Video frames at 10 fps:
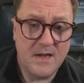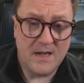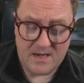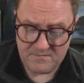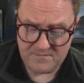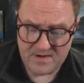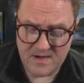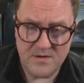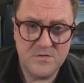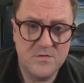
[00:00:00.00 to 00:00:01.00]
If I
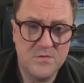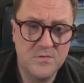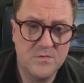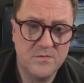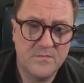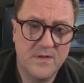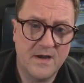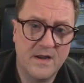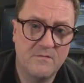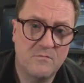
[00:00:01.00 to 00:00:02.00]
do that,
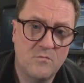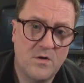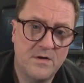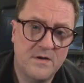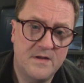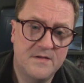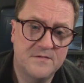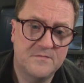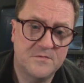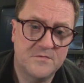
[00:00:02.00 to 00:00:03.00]
F1
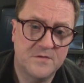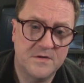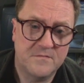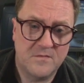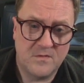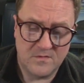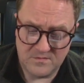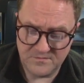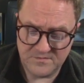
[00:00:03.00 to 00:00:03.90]
is returning false,